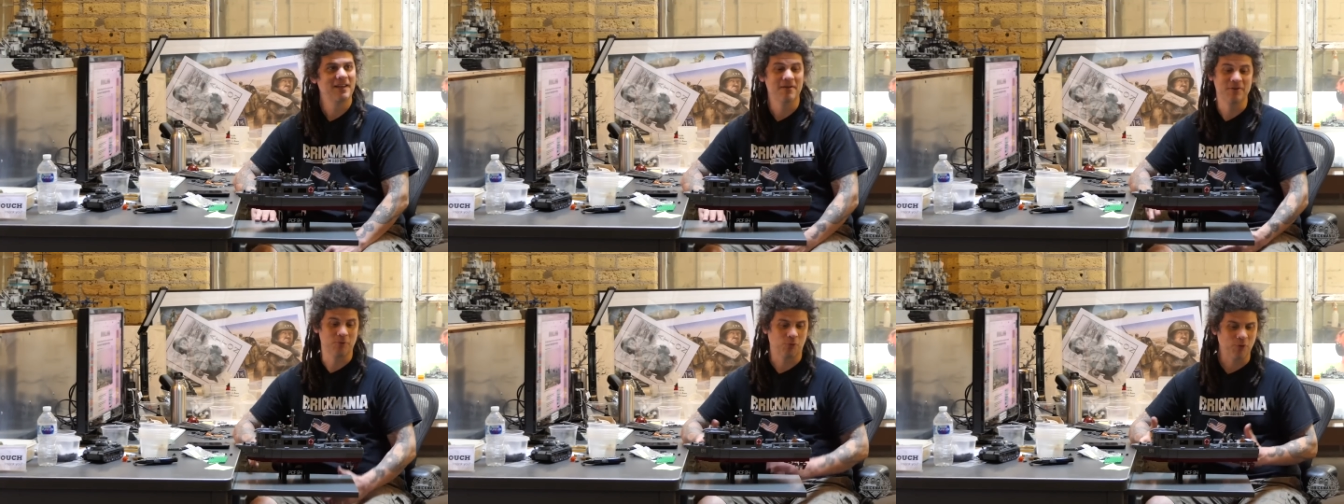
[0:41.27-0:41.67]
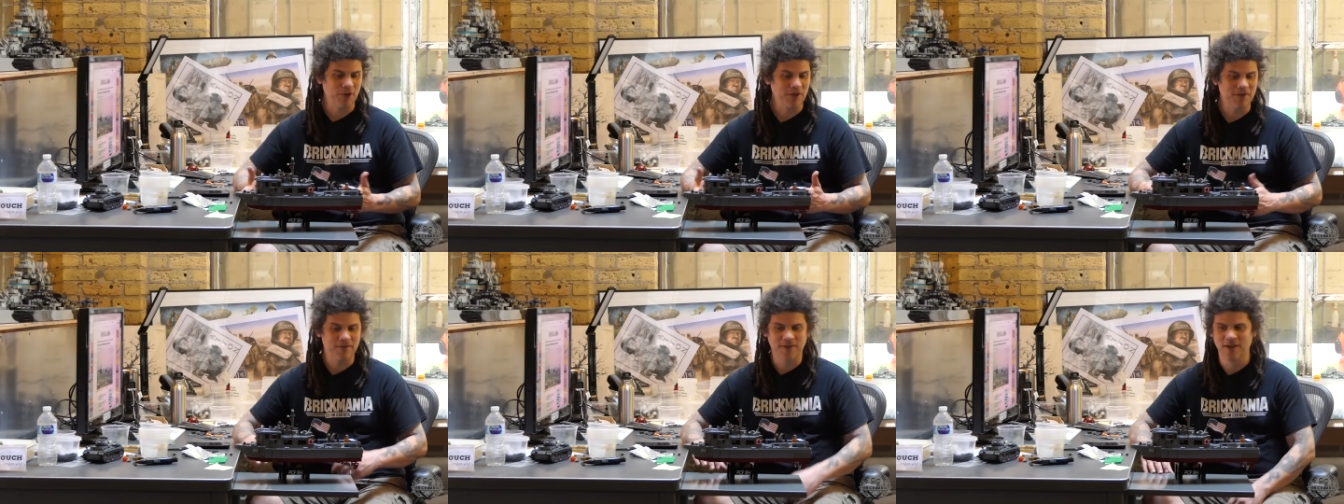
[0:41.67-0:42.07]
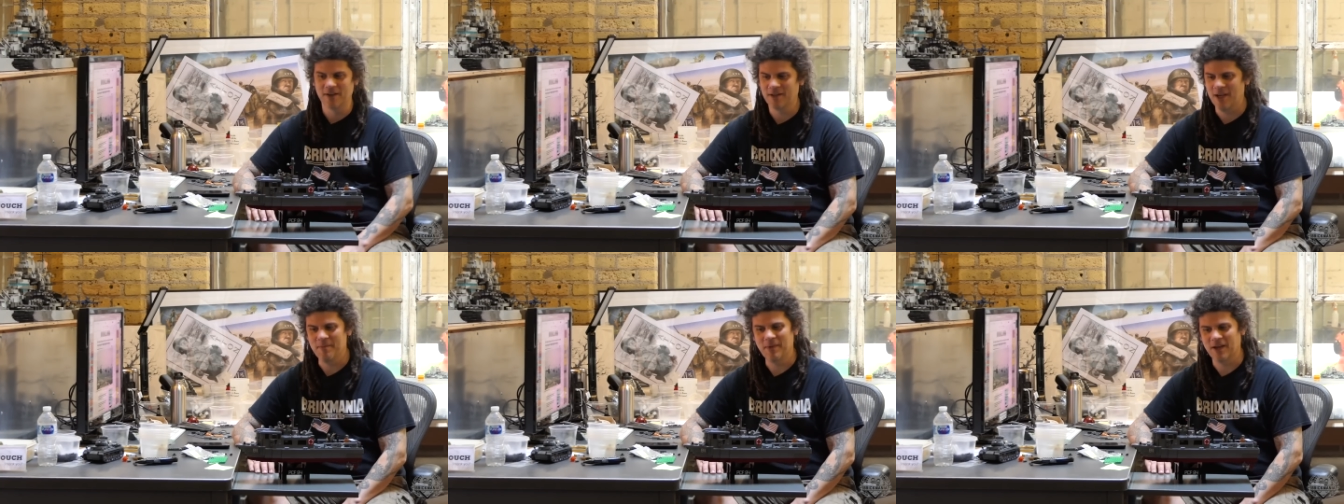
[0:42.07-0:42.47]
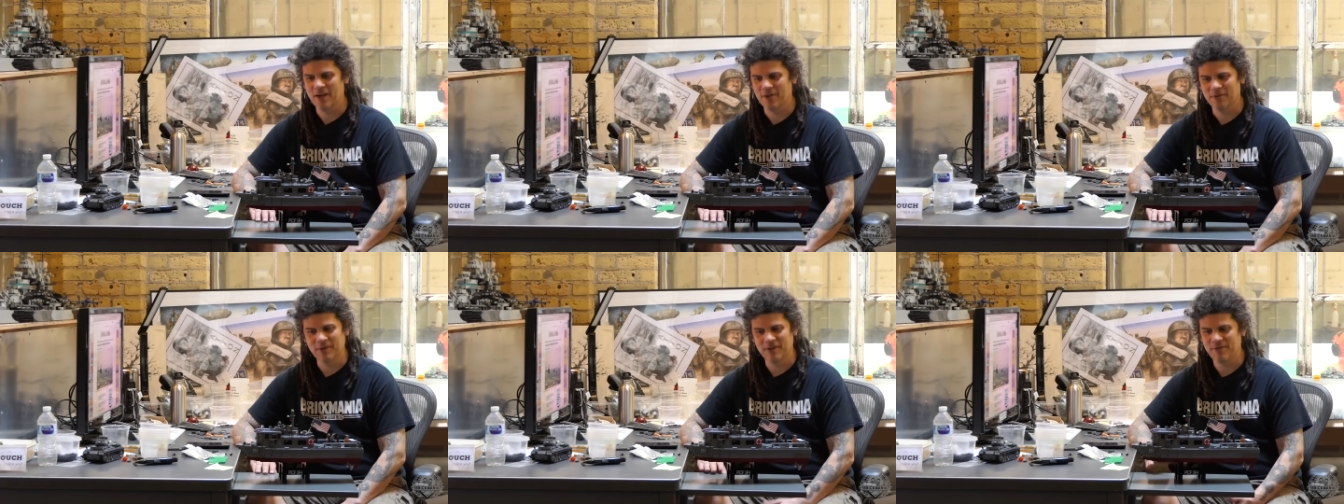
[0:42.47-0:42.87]
it was really fun. Came
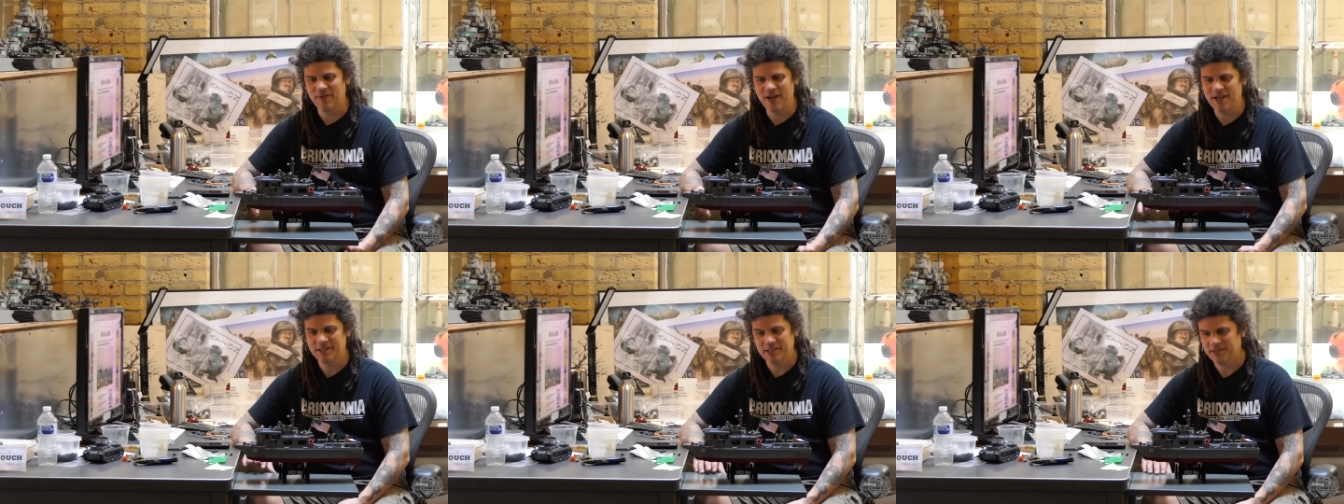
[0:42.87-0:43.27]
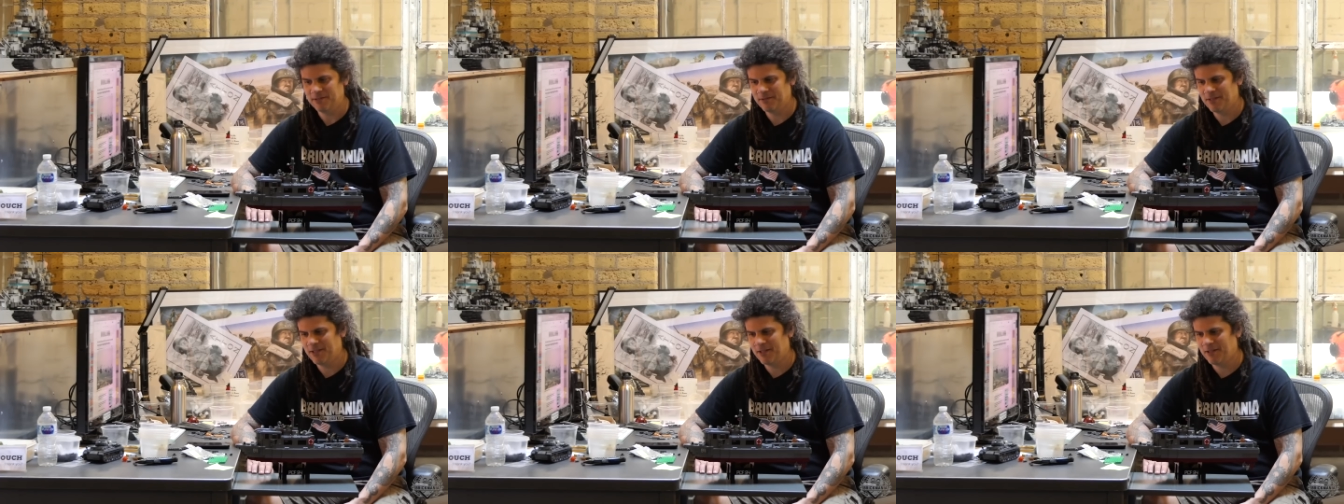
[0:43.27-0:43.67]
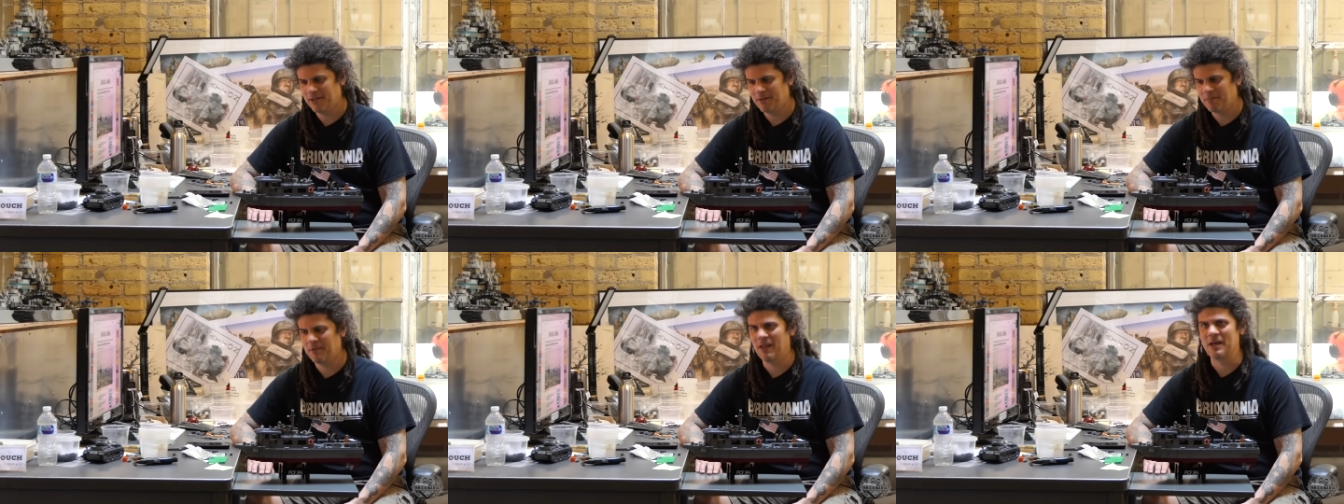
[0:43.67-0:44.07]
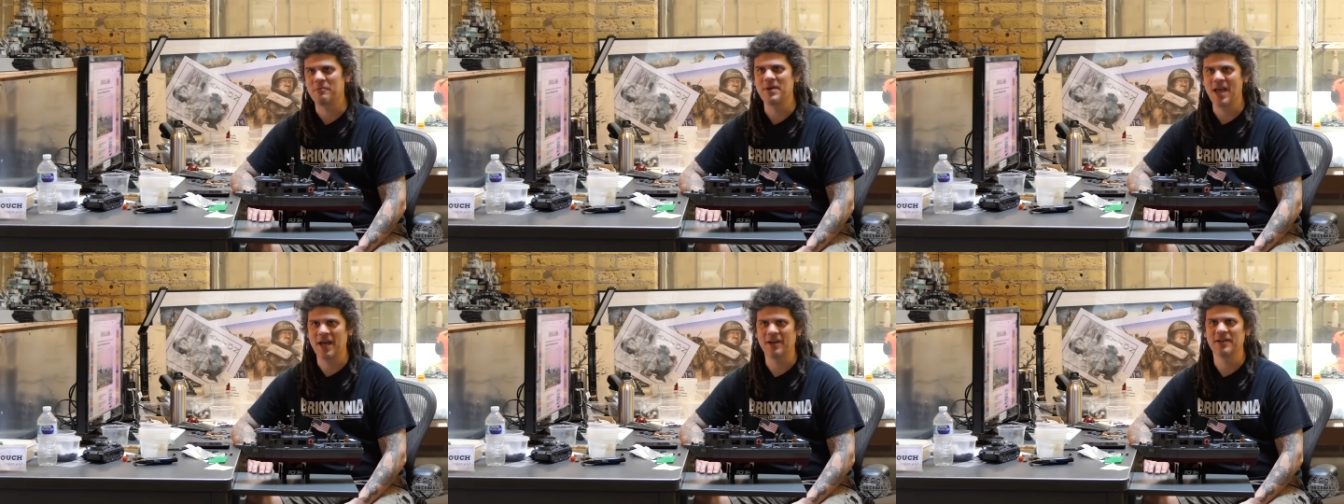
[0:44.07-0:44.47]
together really fast, and uh, I'm
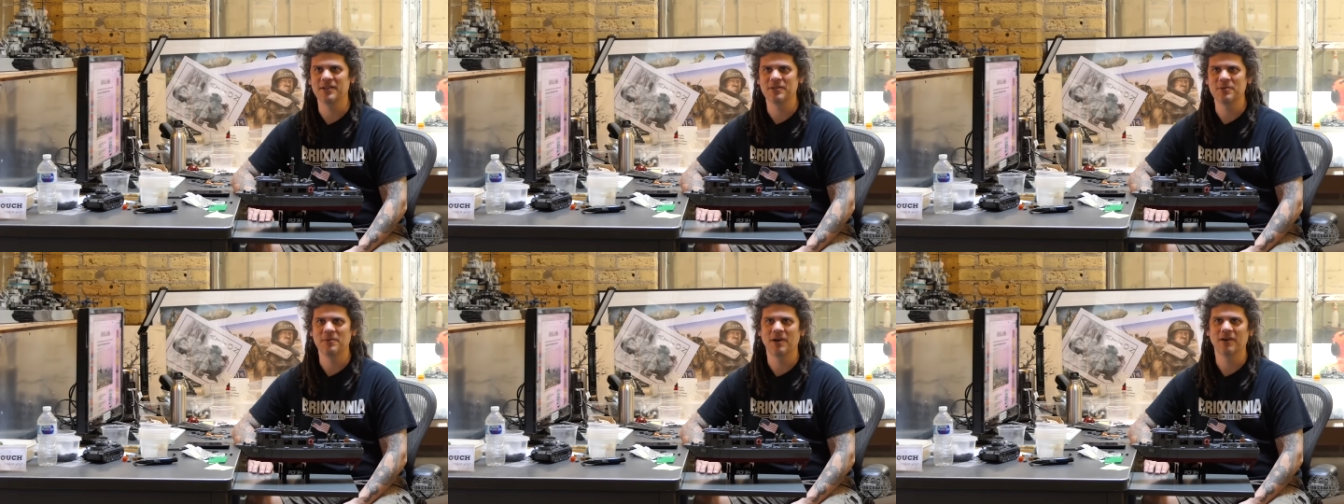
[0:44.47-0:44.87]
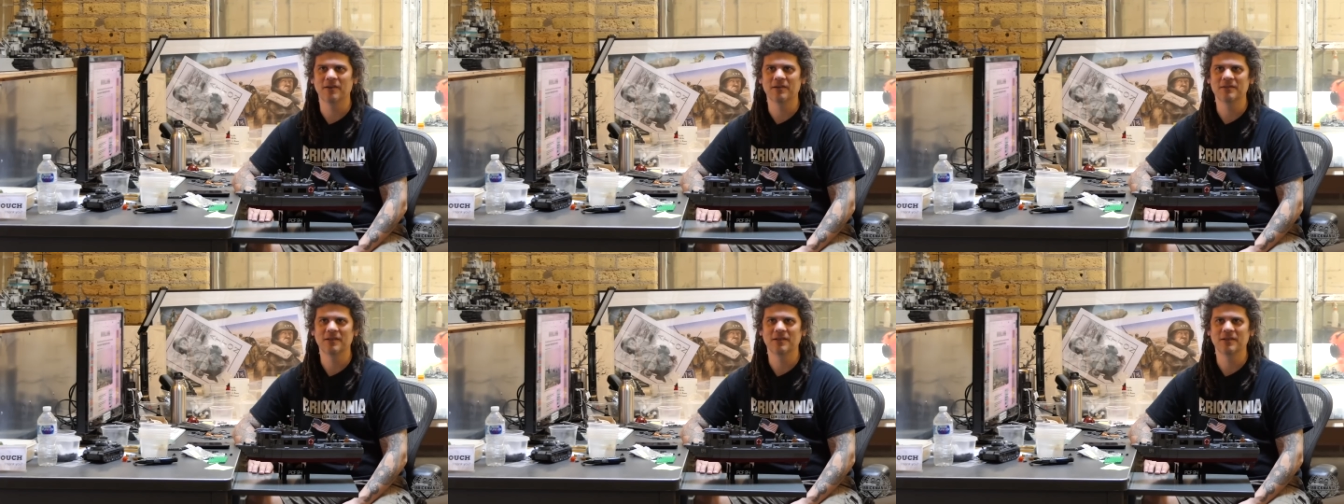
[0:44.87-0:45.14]
glad we added it to our.